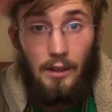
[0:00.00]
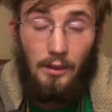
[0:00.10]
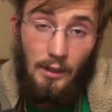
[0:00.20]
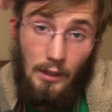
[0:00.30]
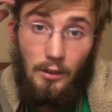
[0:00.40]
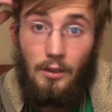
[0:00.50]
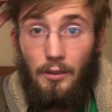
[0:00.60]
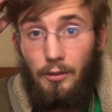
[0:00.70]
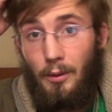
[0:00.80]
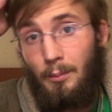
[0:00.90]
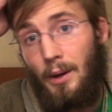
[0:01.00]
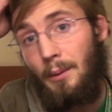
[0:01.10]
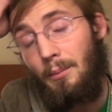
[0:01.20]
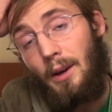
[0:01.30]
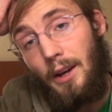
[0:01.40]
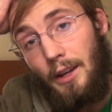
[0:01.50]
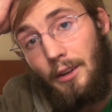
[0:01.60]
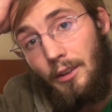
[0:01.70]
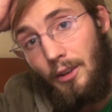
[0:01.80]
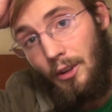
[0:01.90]
at least from my
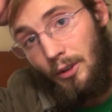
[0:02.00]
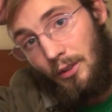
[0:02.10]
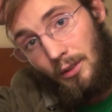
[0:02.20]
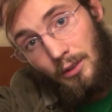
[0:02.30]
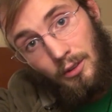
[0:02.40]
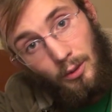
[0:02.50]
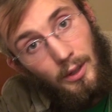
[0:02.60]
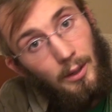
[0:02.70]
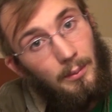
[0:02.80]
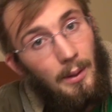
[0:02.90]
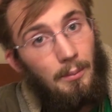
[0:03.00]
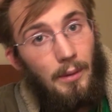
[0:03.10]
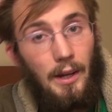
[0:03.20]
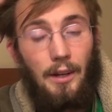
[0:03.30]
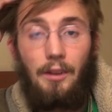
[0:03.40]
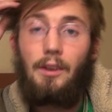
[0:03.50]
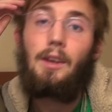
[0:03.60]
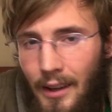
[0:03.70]
mind, you know, to sort out my mind.